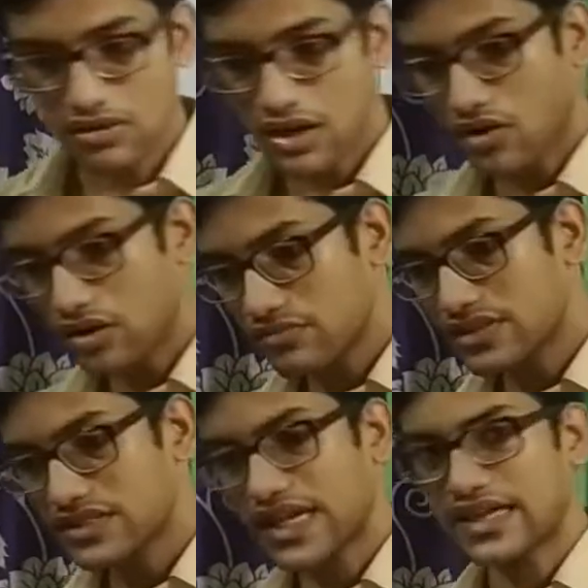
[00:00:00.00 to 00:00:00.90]

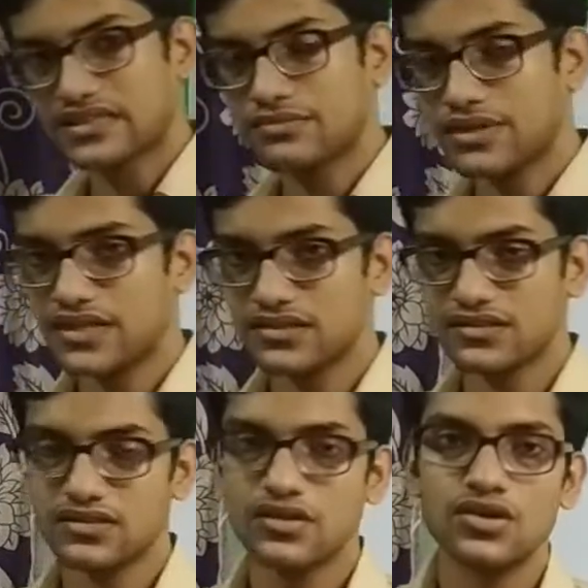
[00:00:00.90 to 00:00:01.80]
always experienced
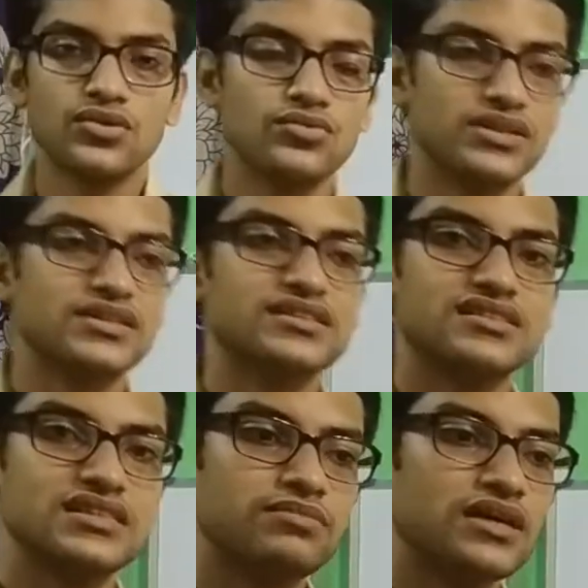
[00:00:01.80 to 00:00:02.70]
with the
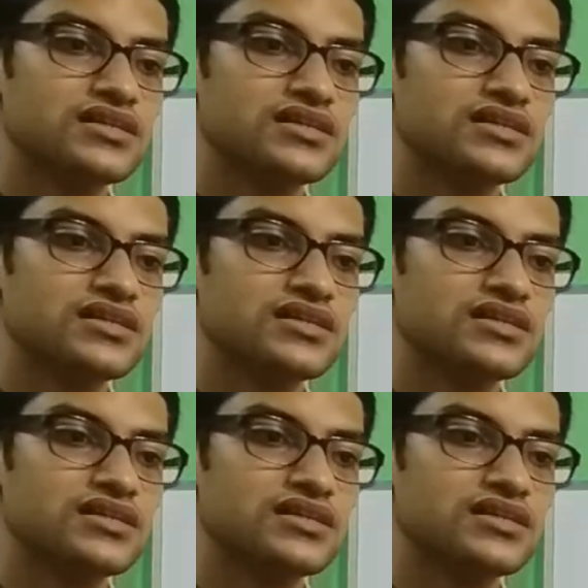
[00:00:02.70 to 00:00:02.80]
C++